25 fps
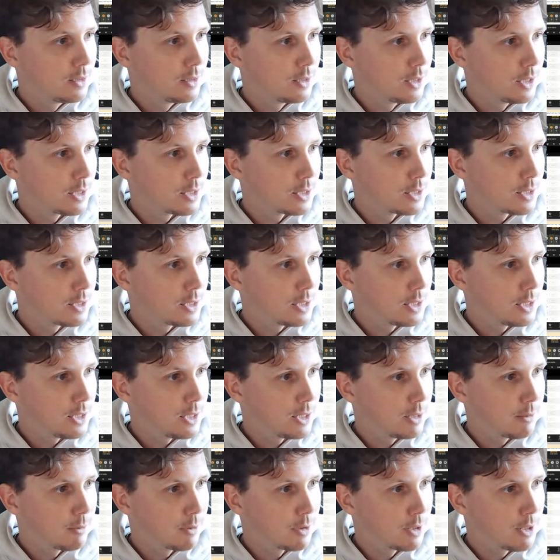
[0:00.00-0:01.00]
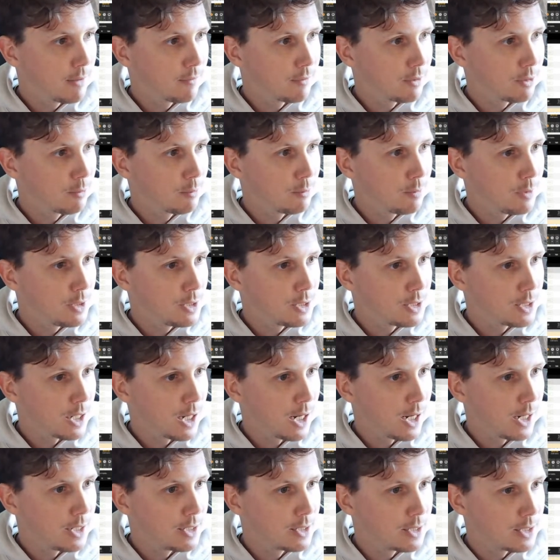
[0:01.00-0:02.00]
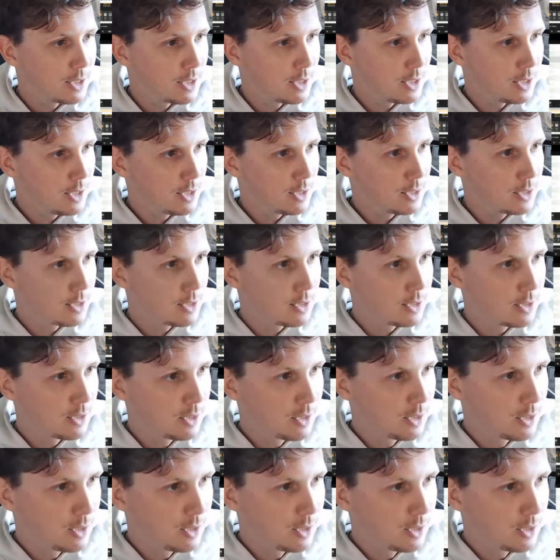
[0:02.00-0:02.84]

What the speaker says: Let's see here. We're going to have to resize these.